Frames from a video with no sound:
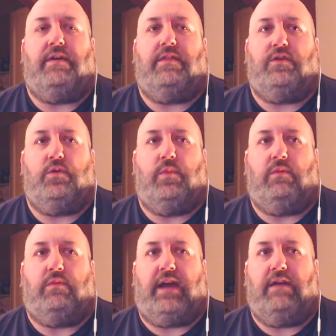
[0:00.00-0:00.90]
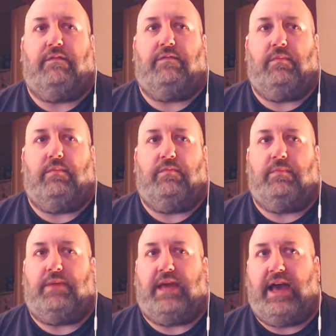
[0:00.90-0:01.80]
and you won't get from
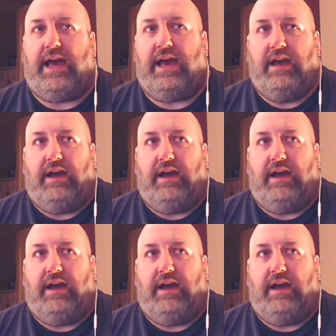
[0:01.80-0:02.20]
Pierre.